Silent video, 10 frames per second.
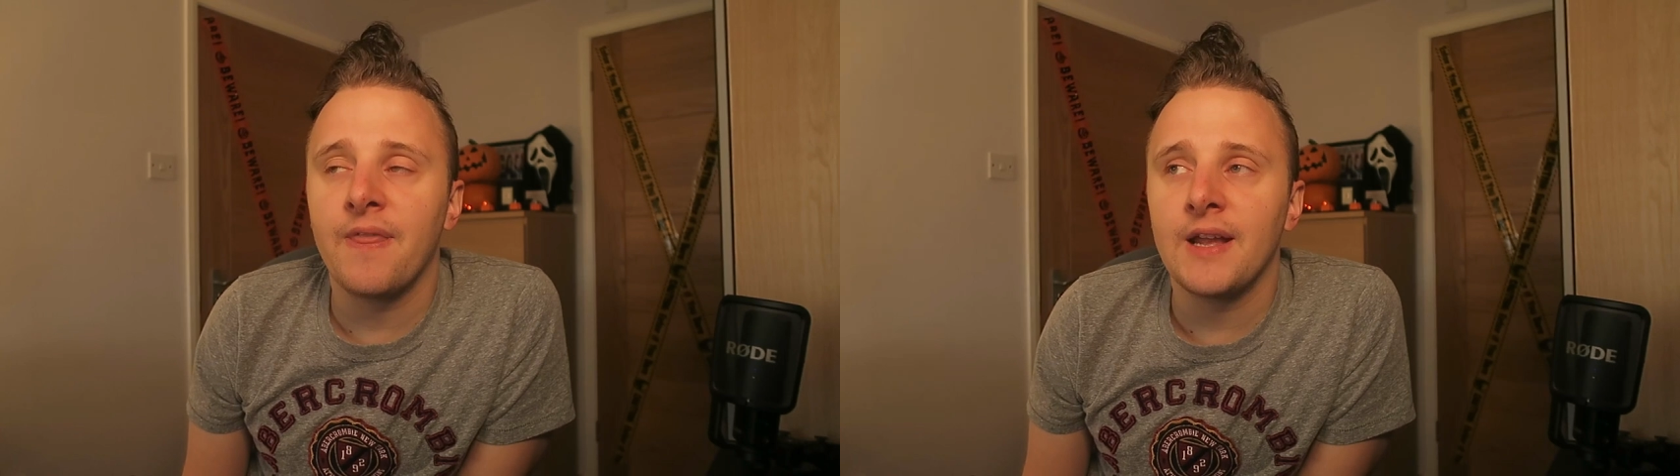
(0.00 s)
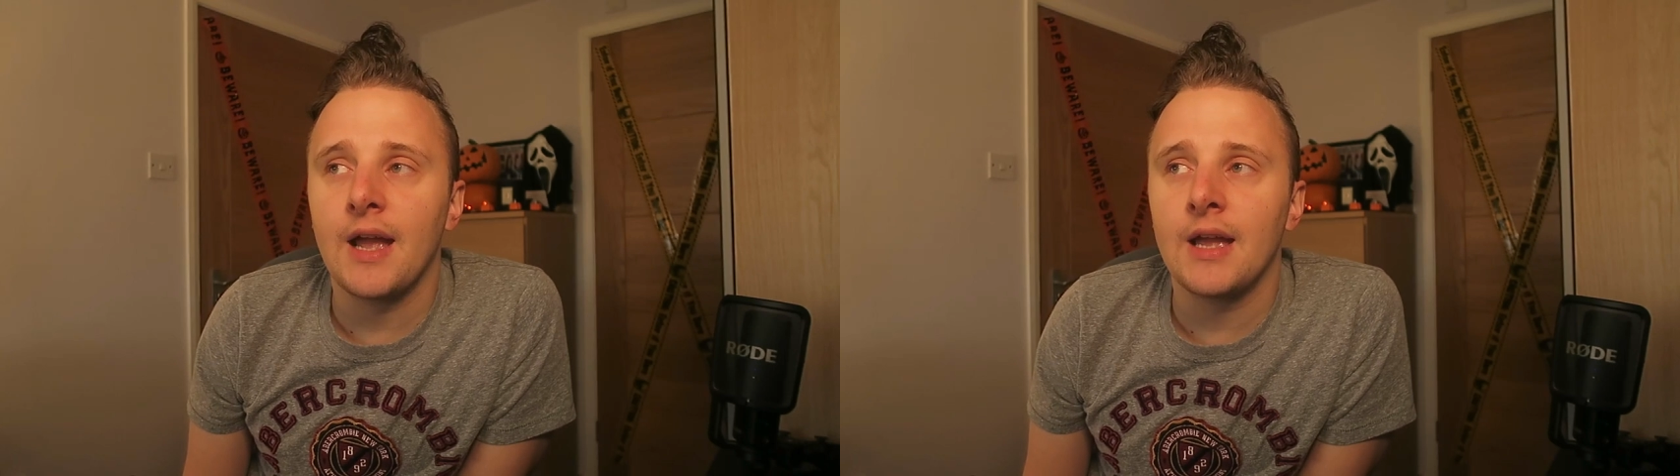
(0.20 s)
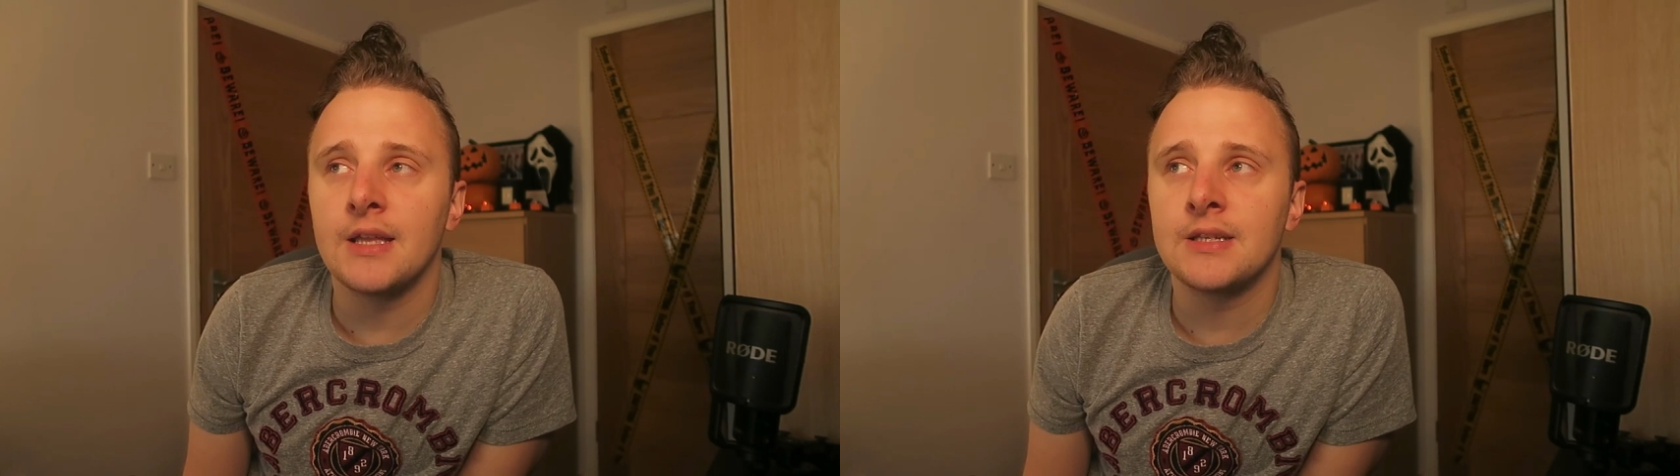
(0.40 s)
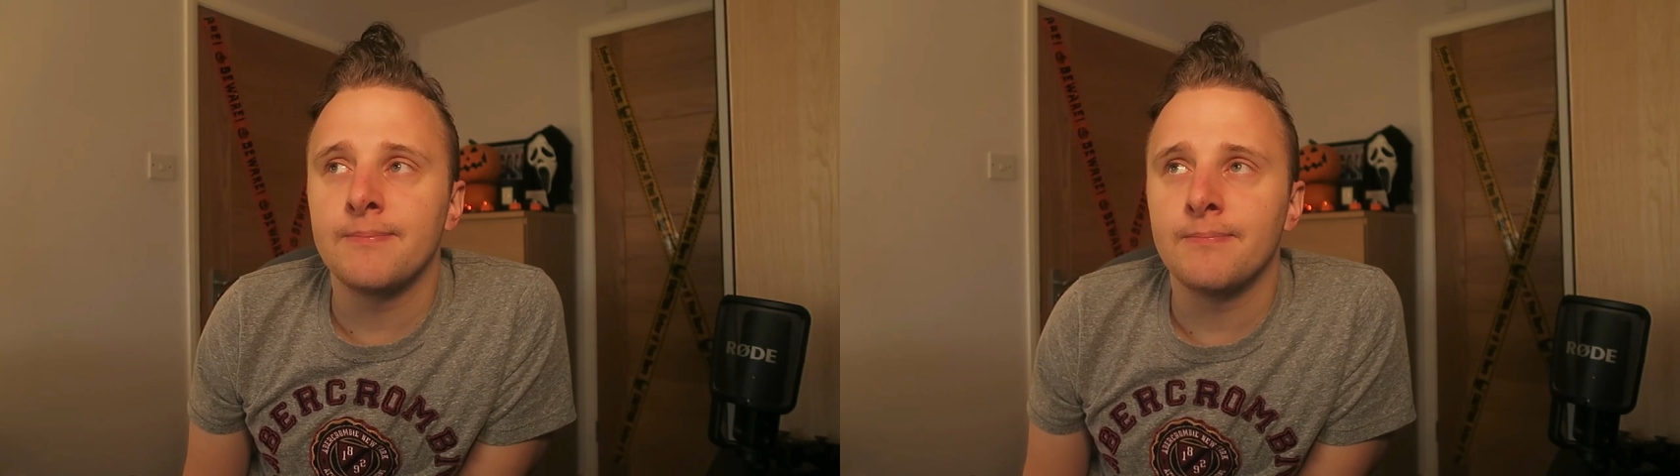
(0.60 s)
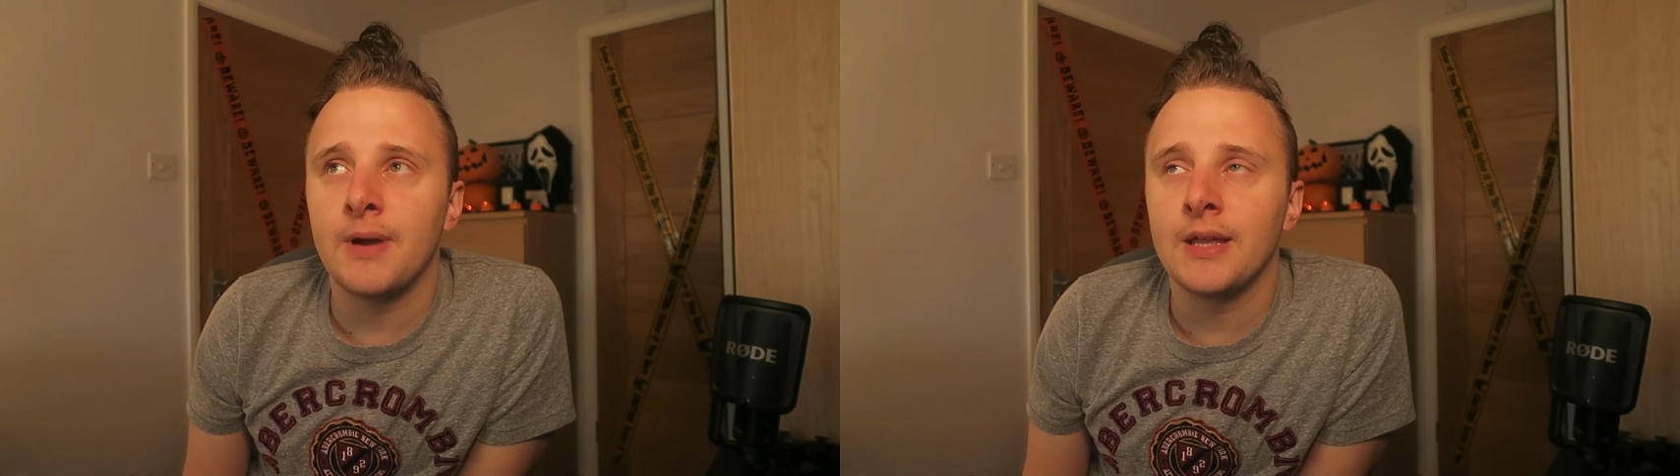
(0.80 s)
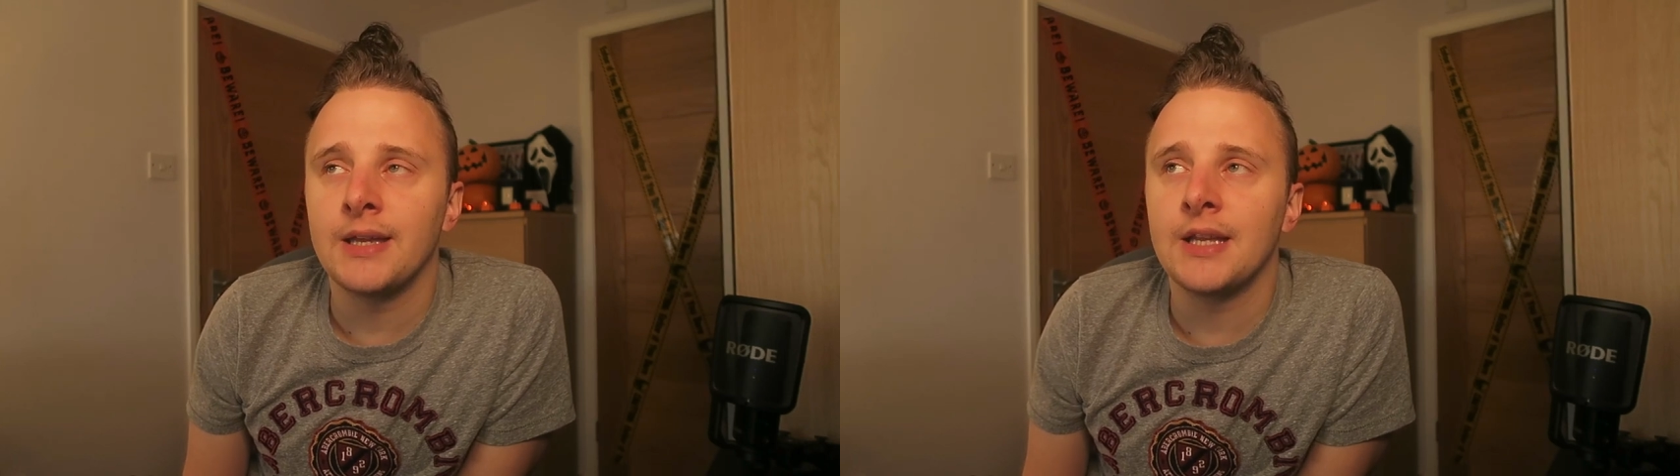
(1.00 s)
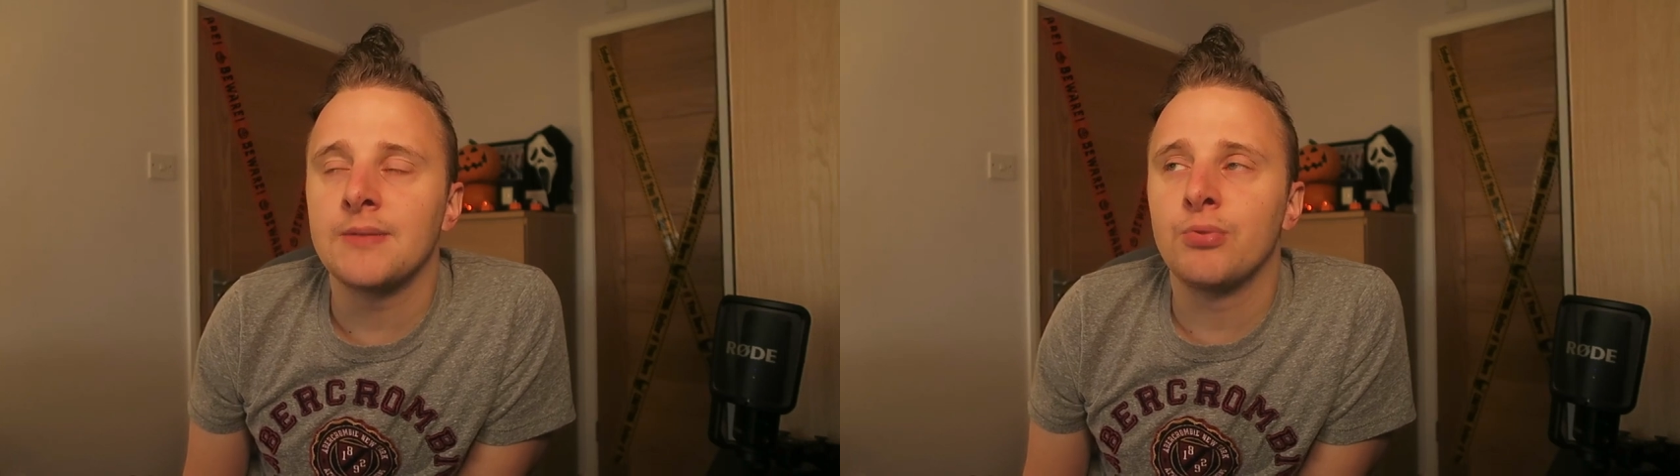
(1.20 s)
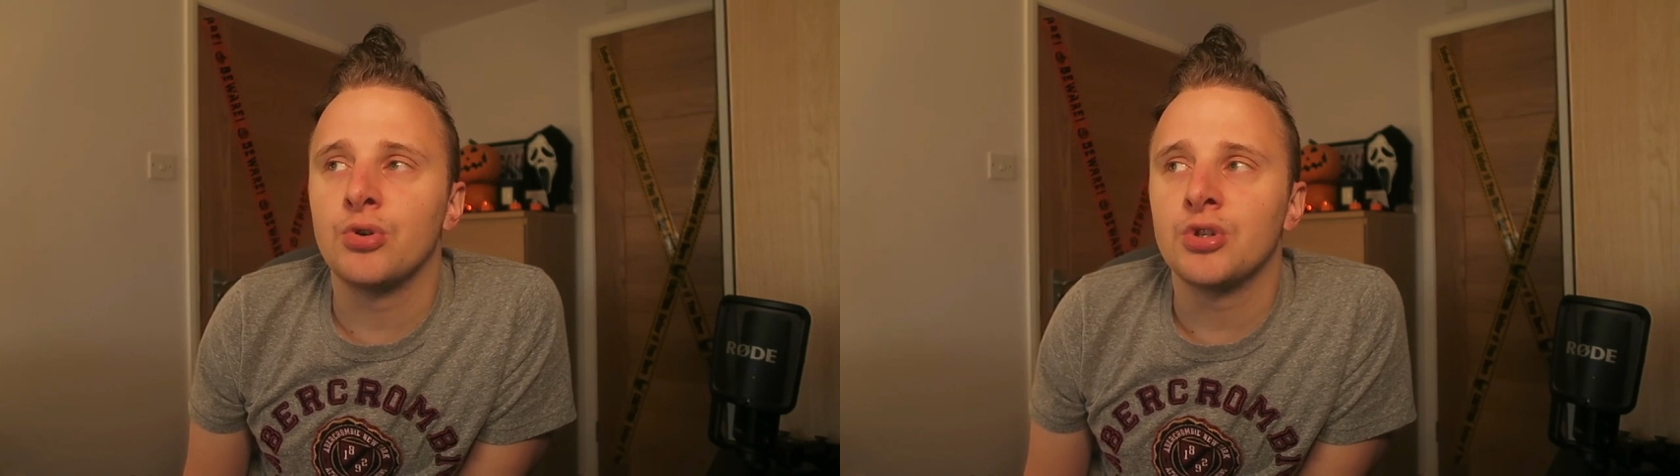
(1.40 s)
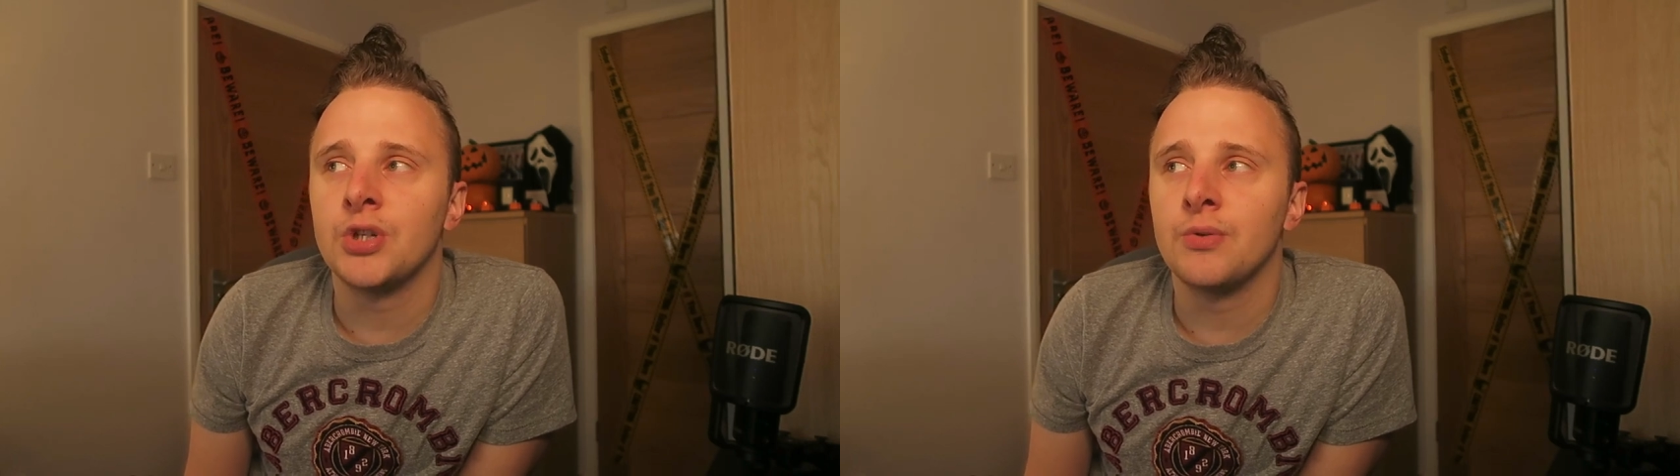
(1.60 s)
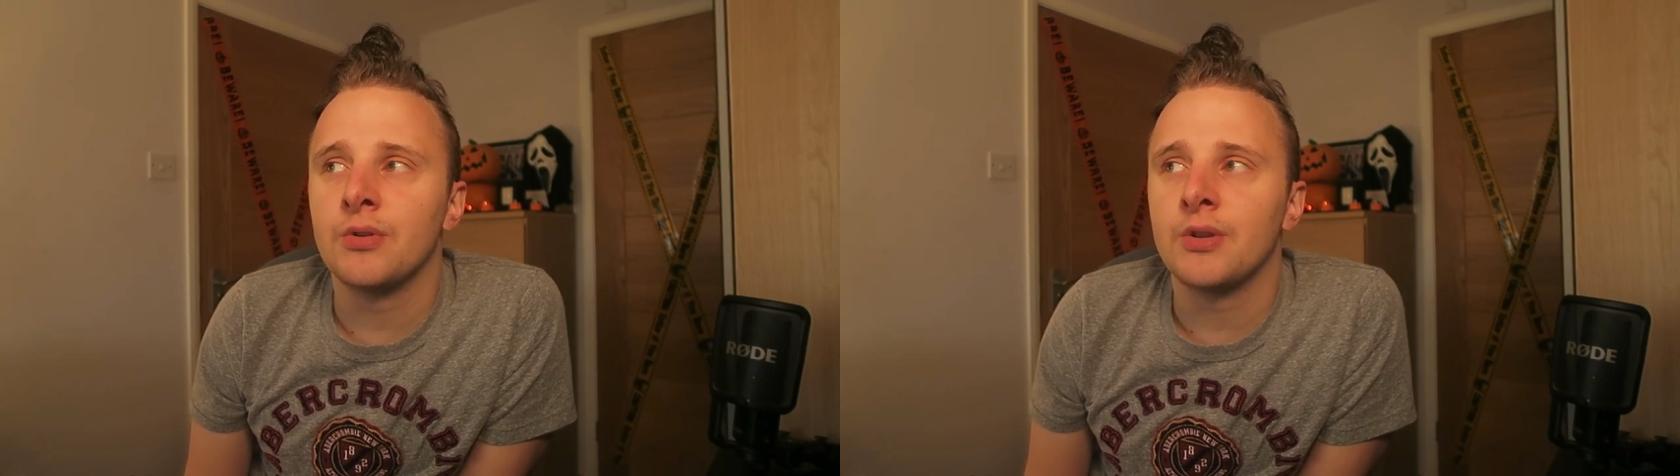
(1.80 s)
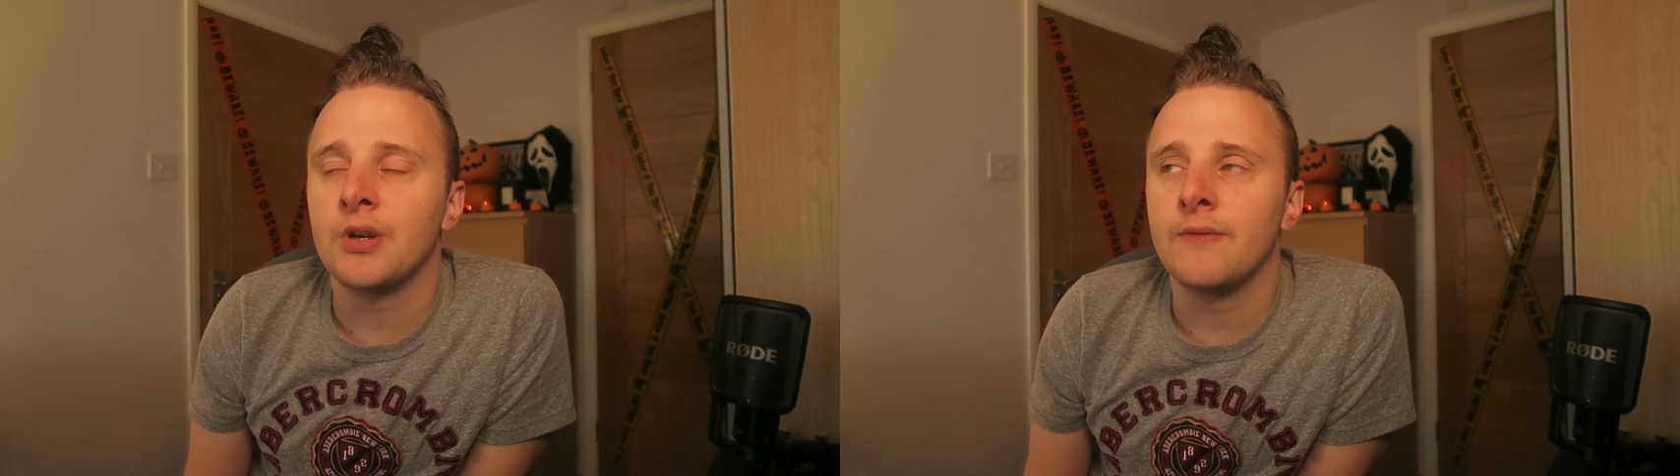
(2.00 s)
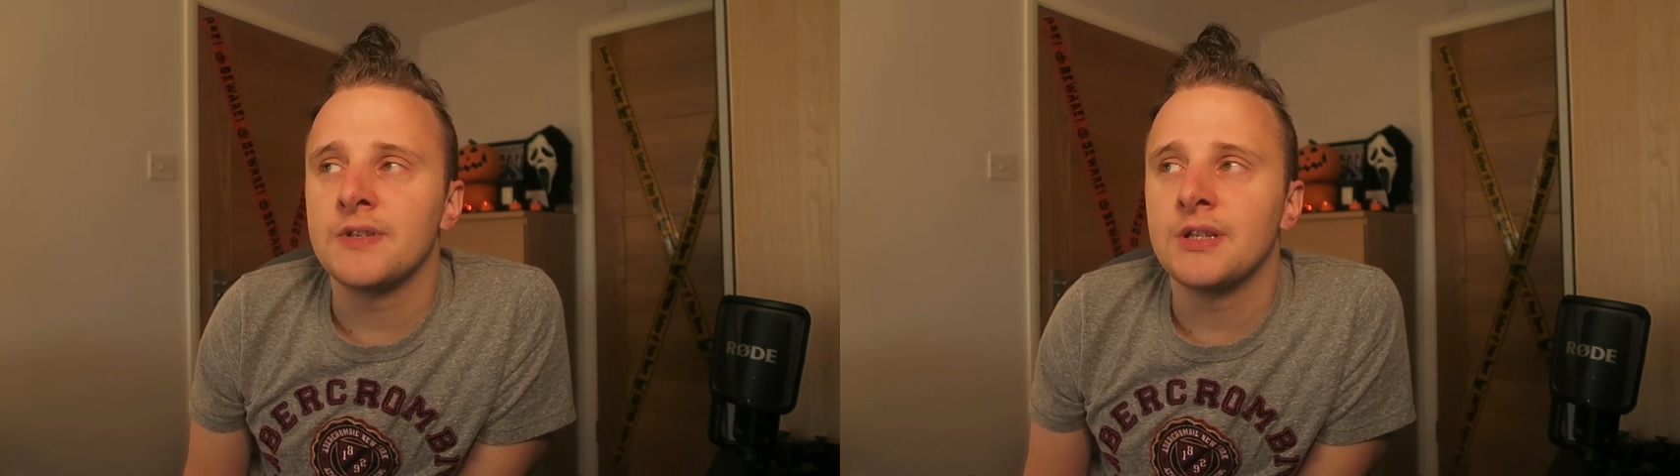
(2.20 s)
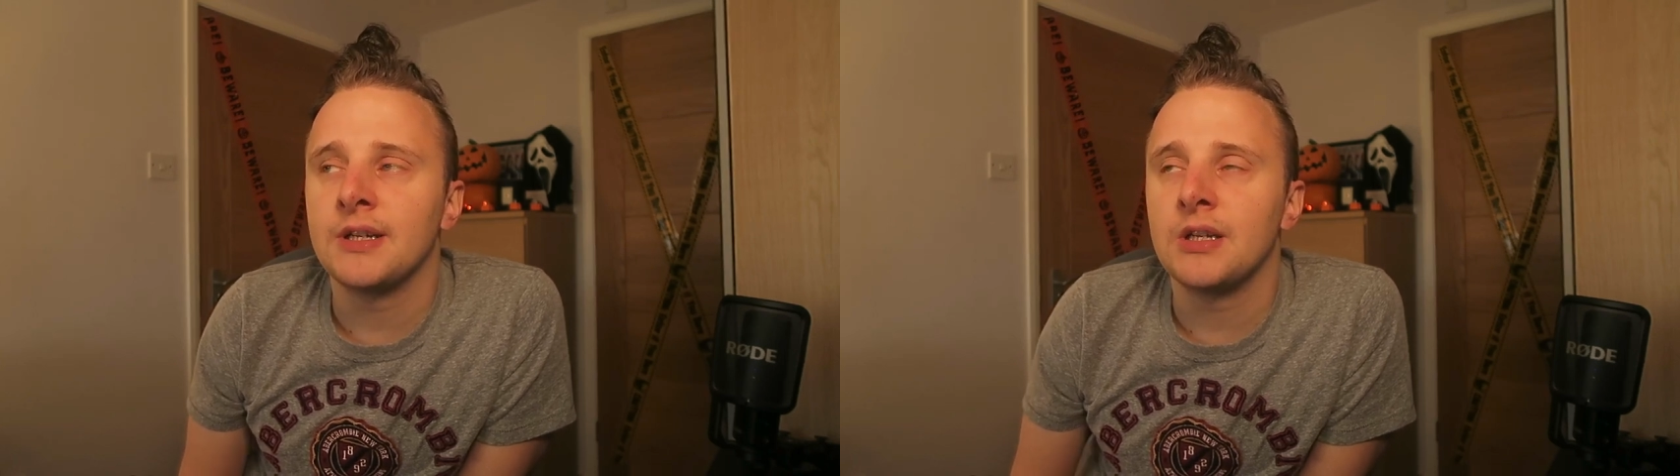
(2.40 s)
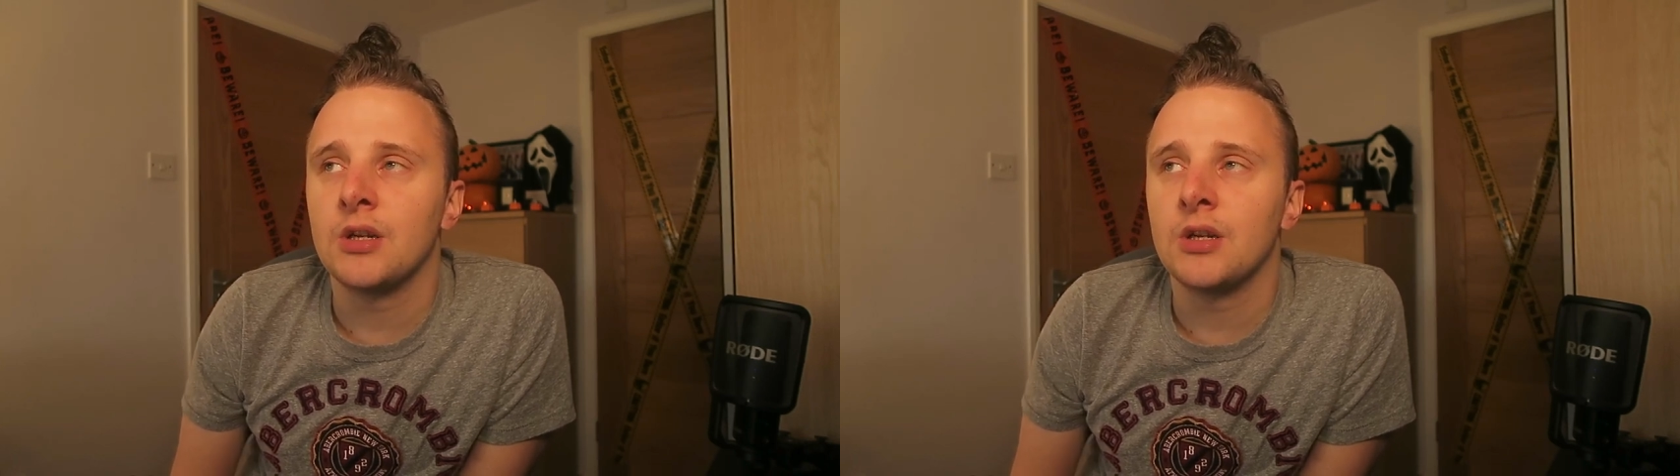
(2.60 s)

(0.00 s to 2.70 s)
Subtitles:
I think it's important to note that obviously,